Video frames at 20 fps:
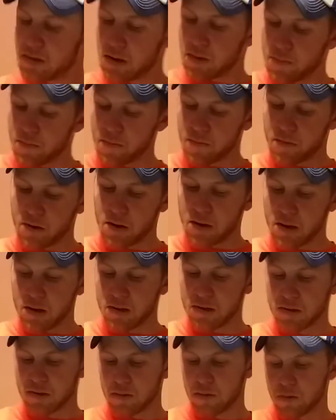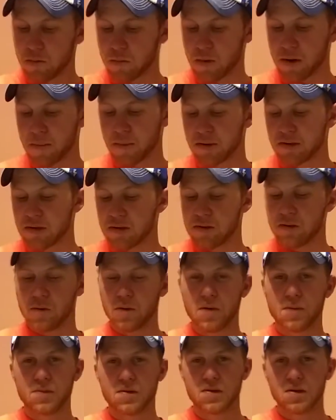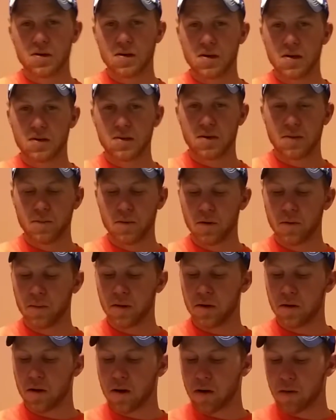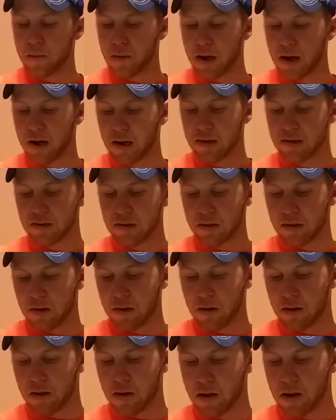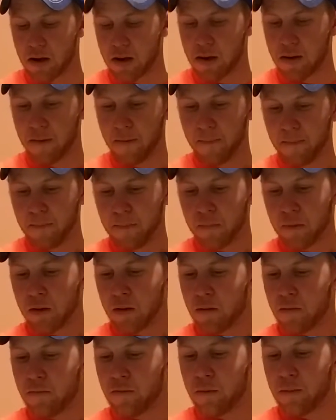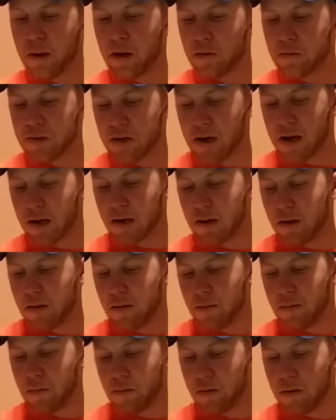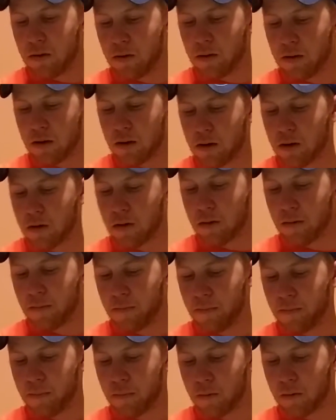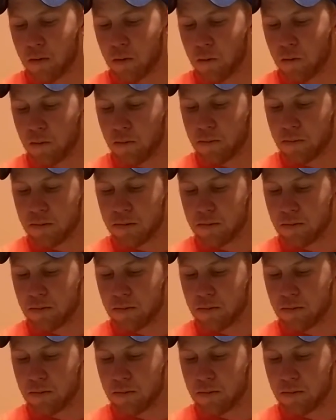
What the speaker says: some of these Remington UMC 10mm automatics in Full Metal Jacket, or